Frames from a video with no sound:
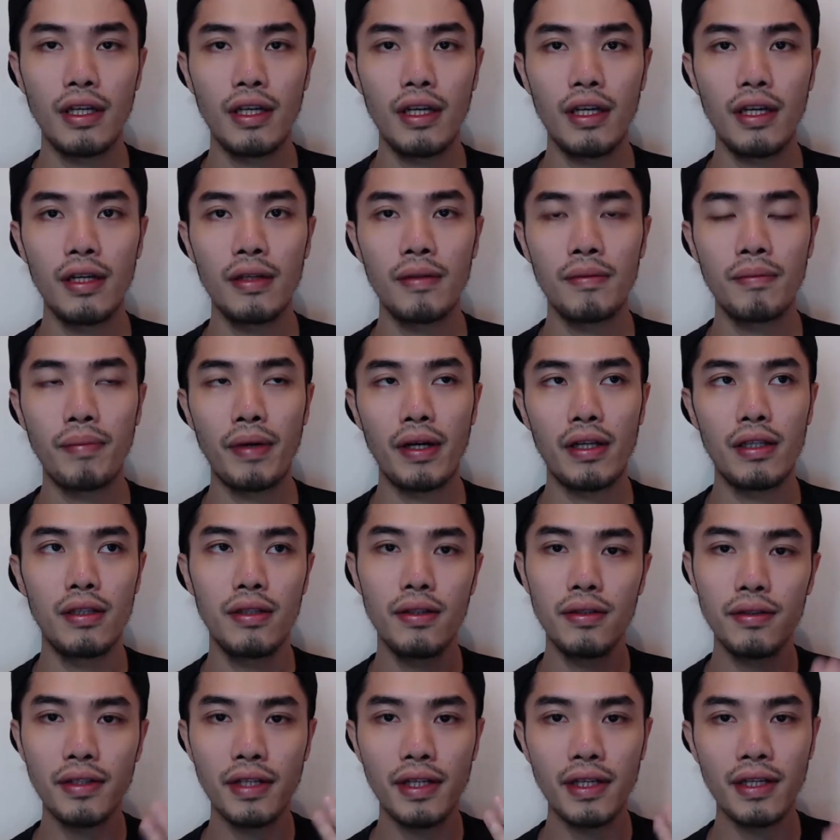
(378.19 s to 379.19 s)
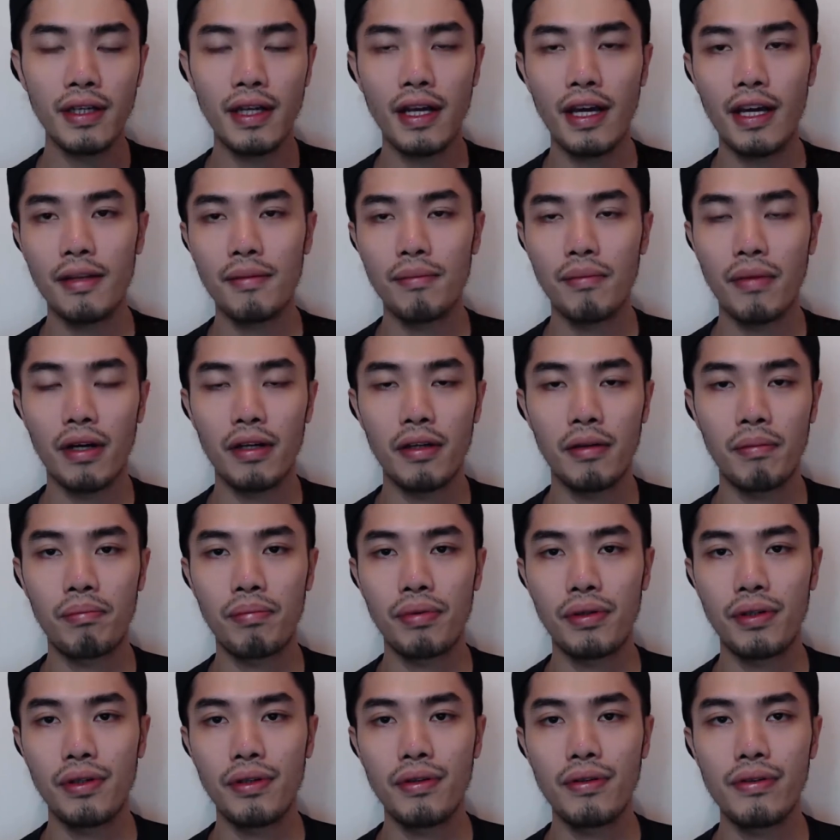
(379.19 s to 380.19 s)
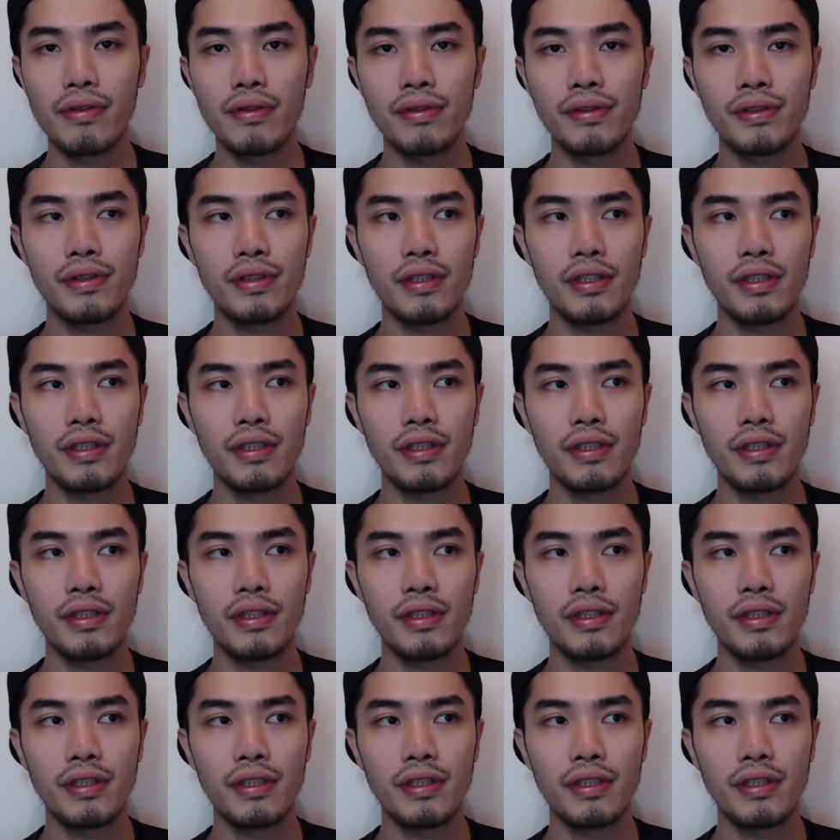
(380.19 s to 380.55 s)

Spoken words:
And by looking at my appearance,